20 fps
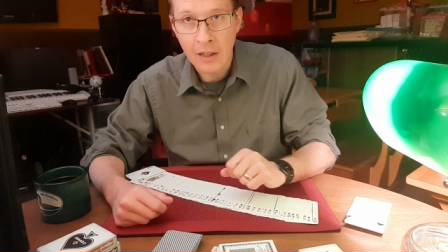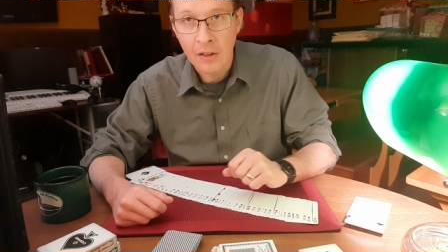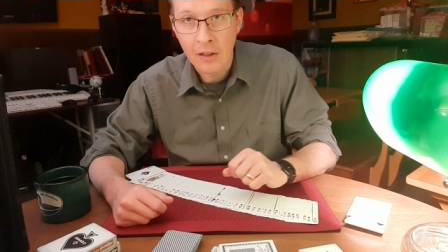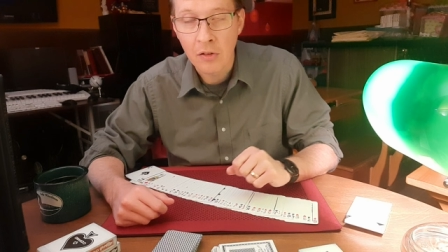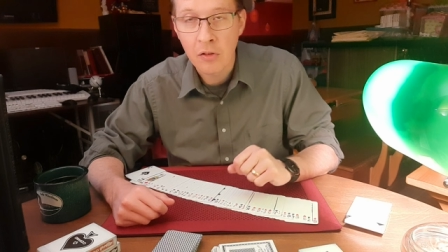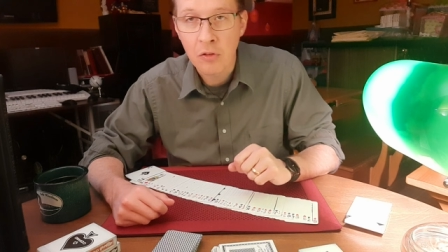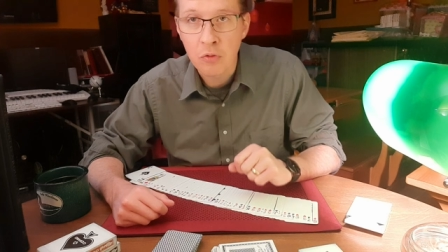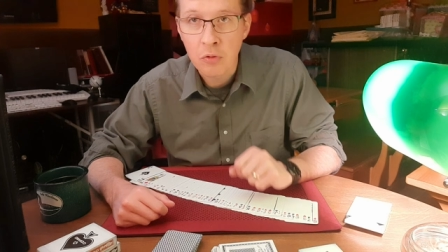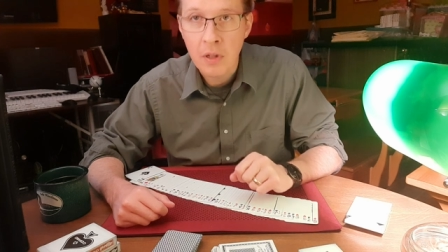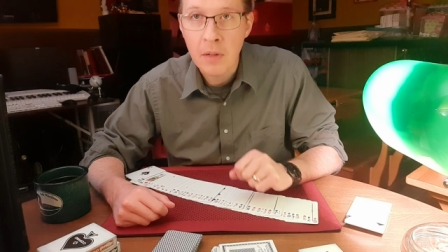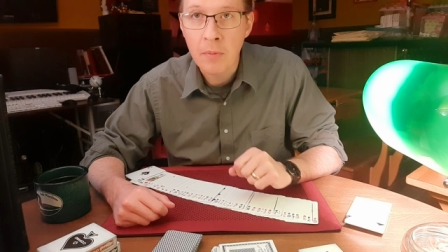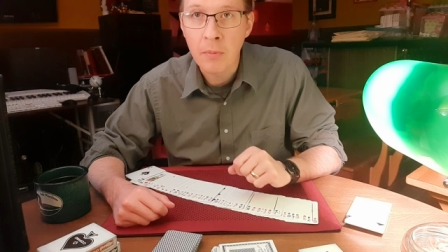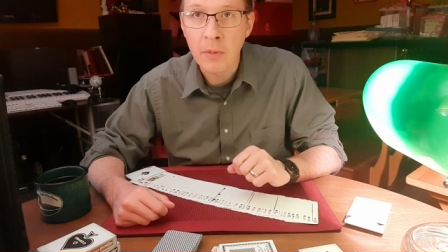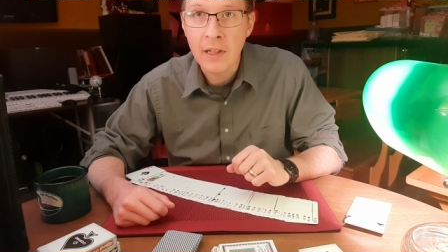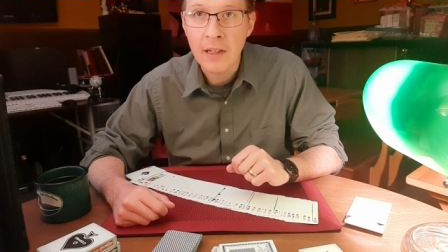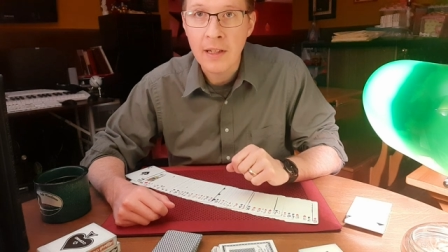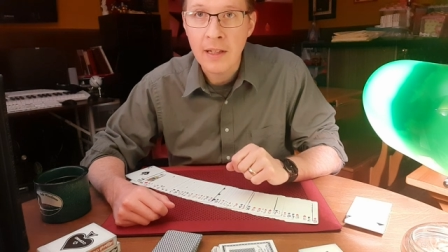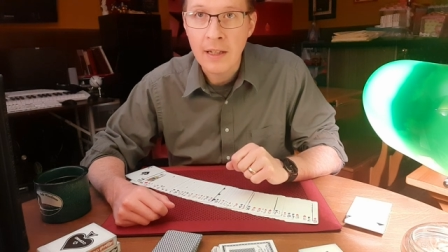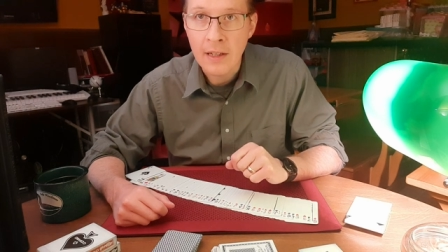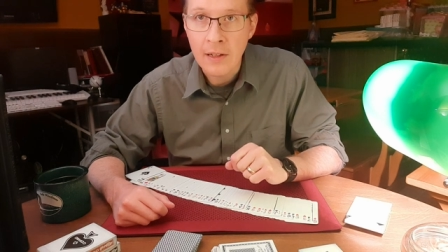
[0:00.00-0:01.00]

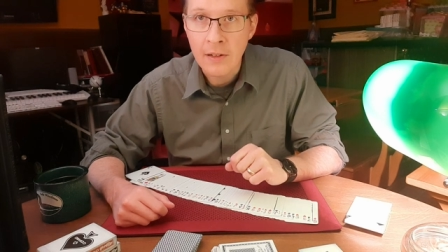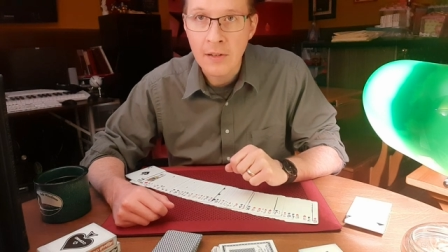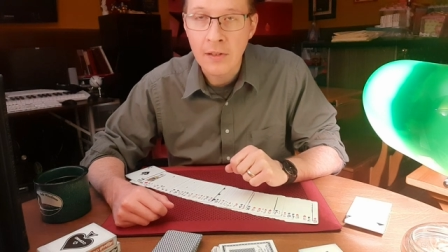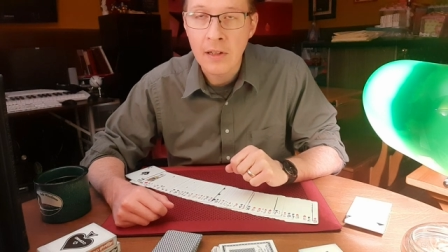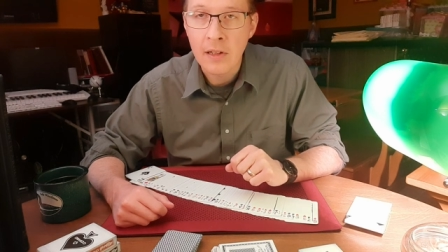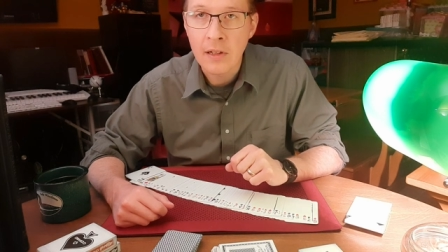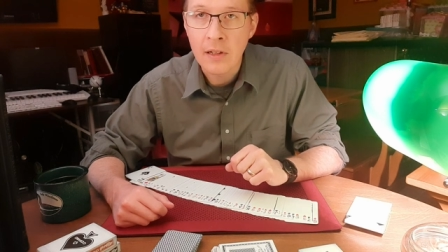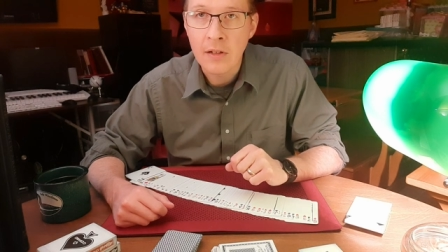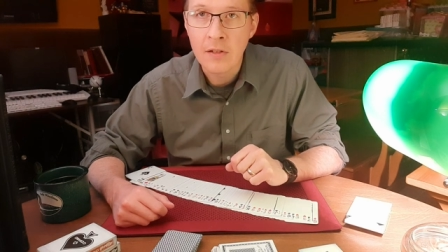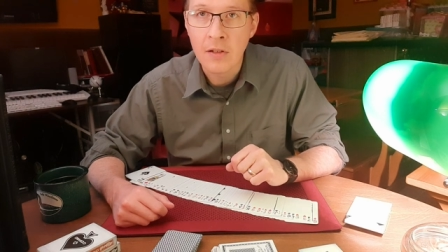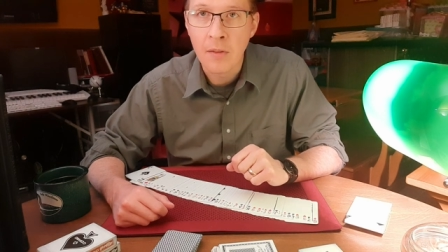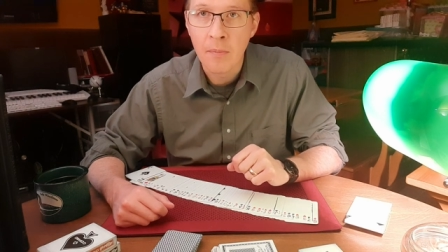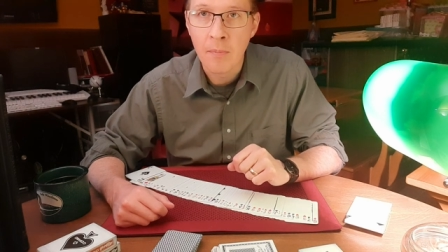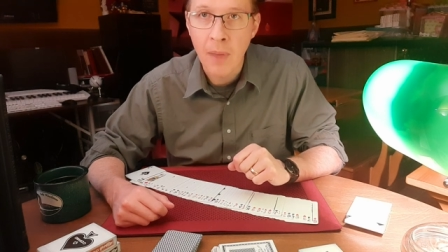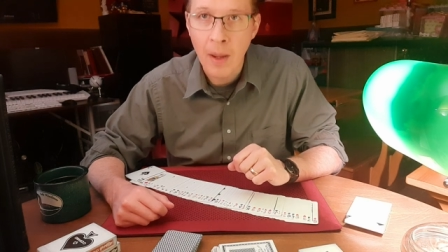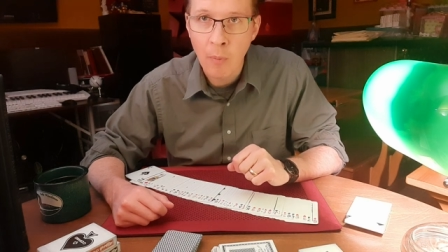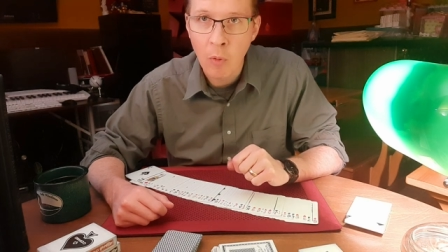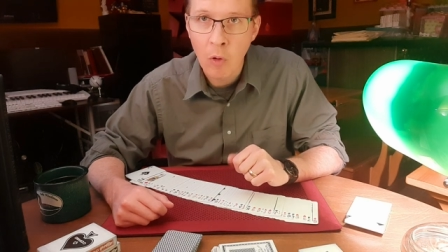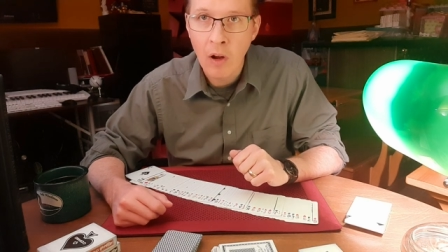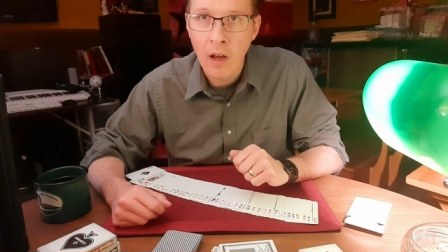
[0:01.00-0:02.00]
extremely easy to
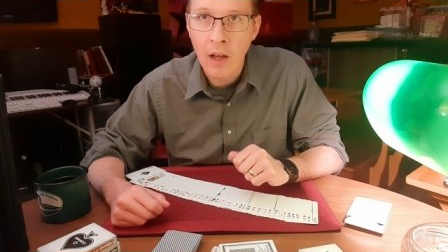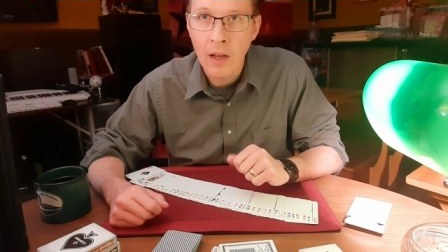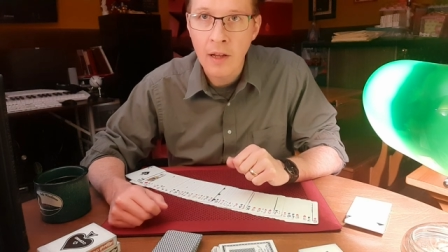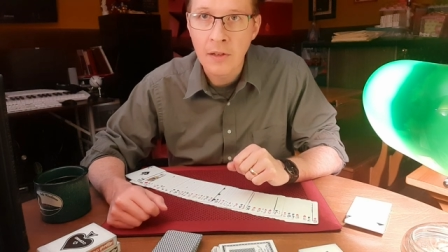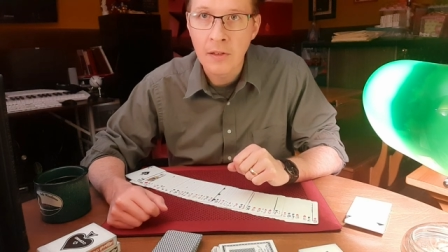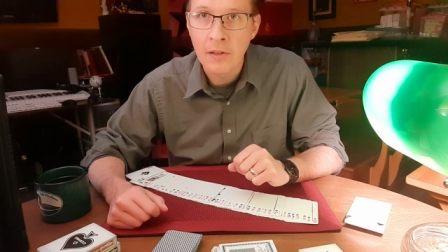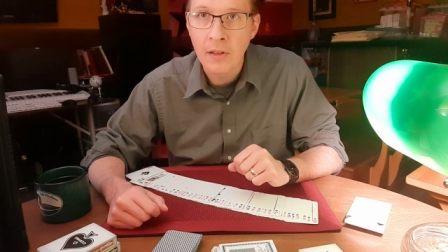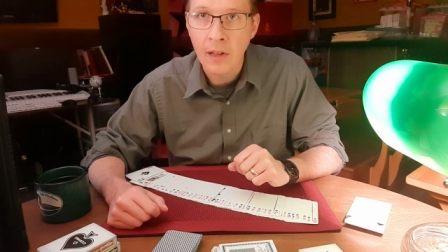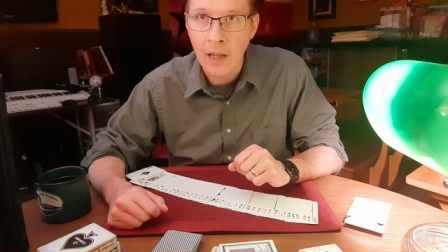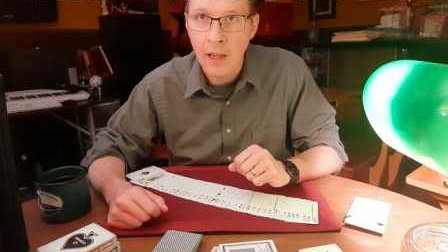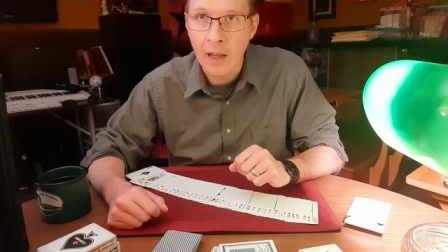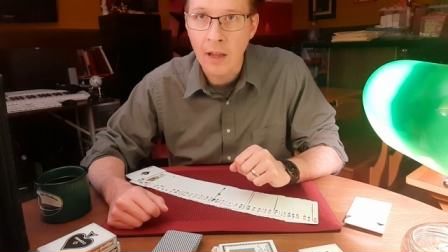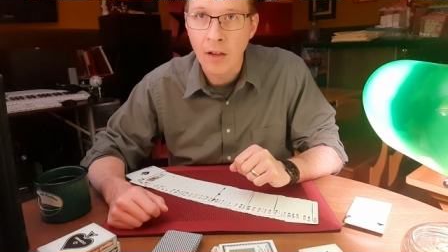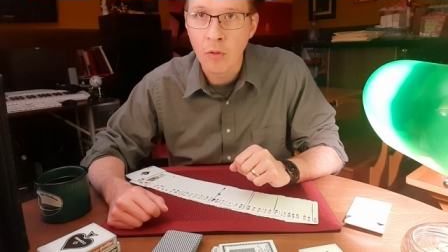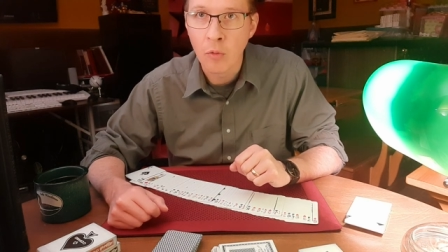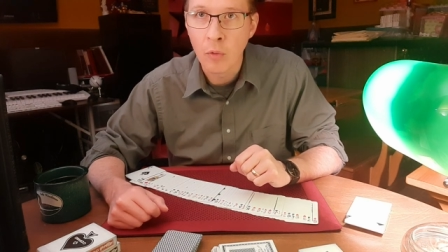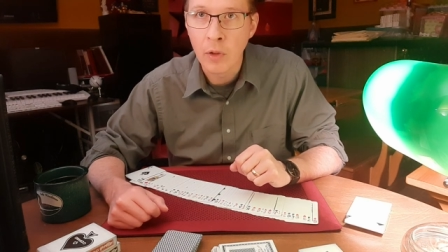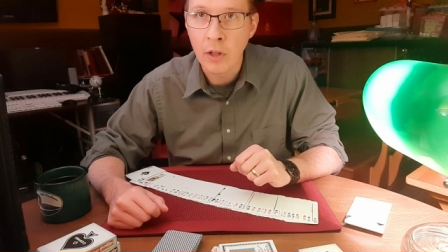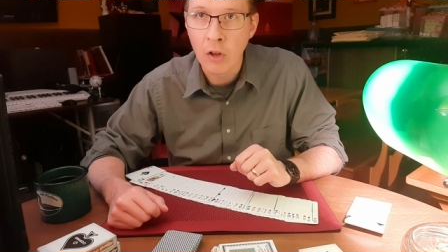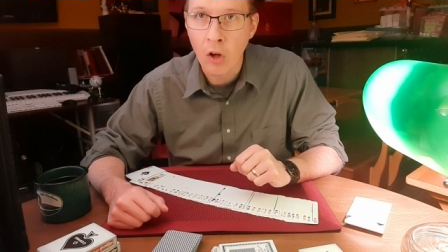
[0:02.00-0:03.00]
memorize
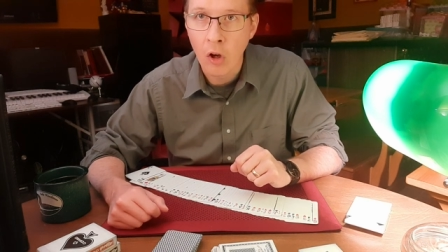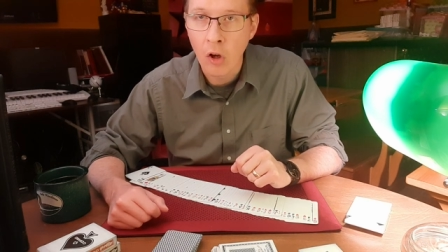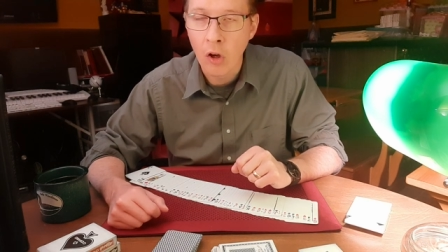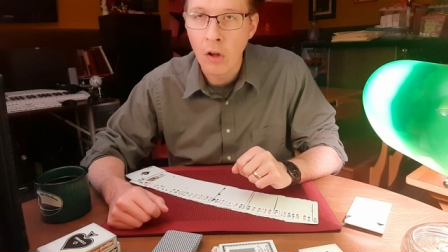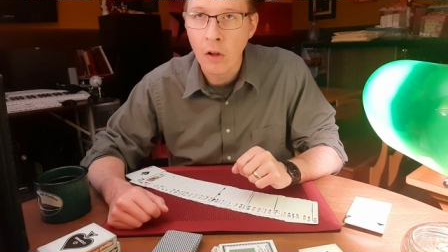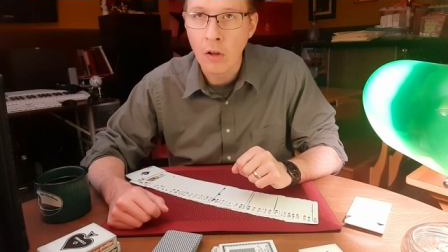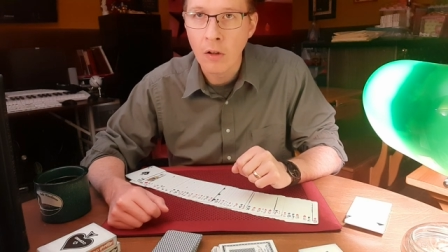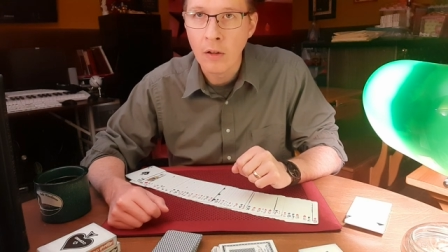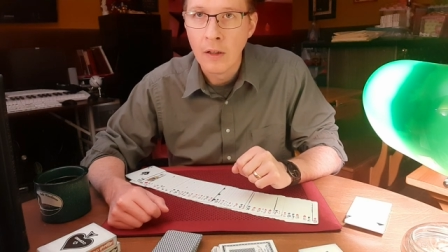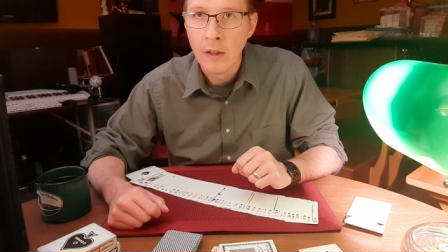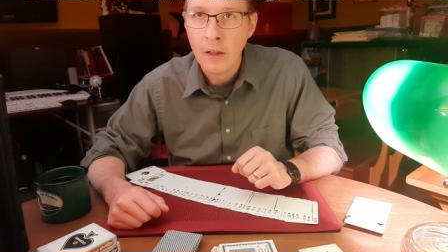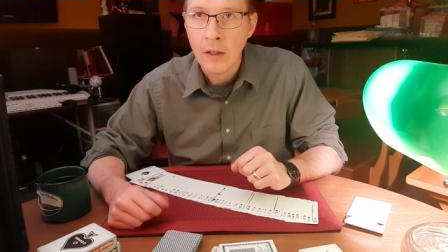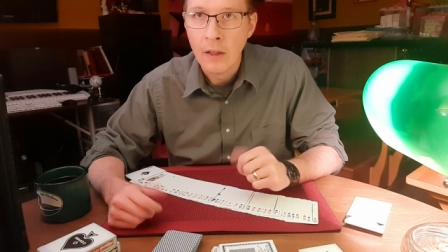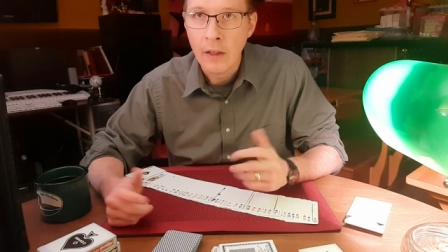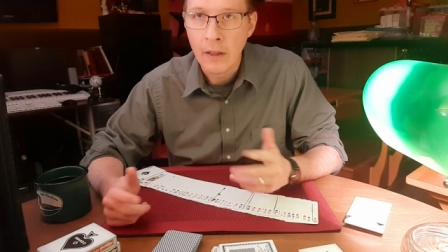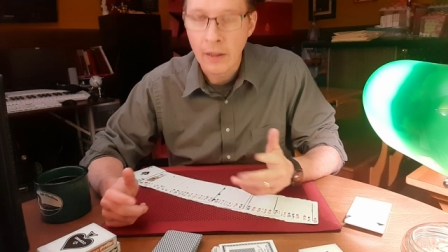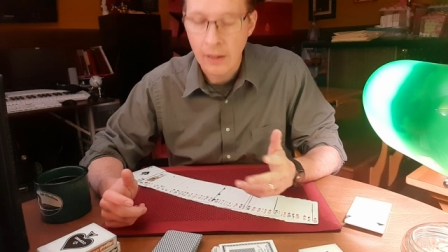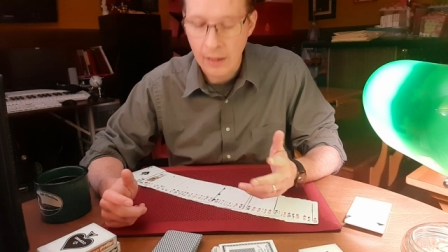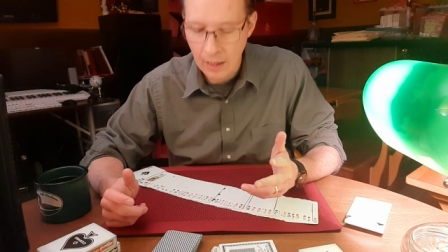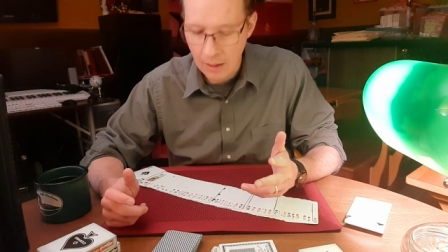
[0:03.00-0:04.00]
and recall.
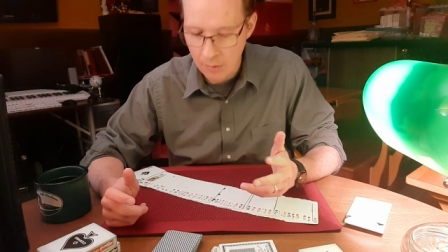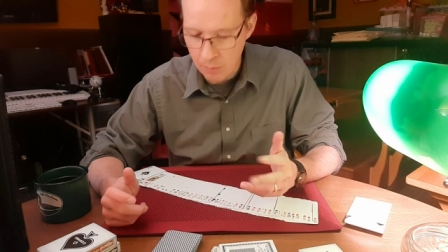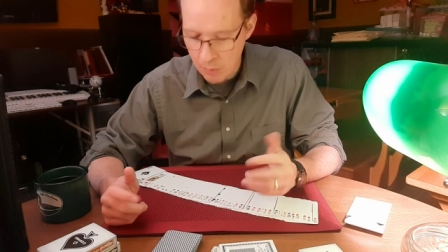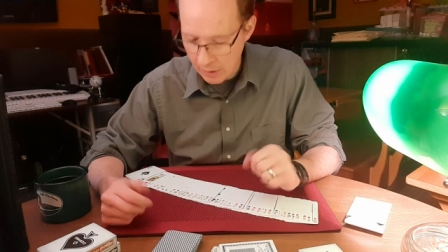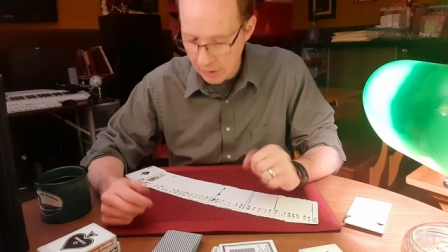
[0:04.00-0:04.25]
Again,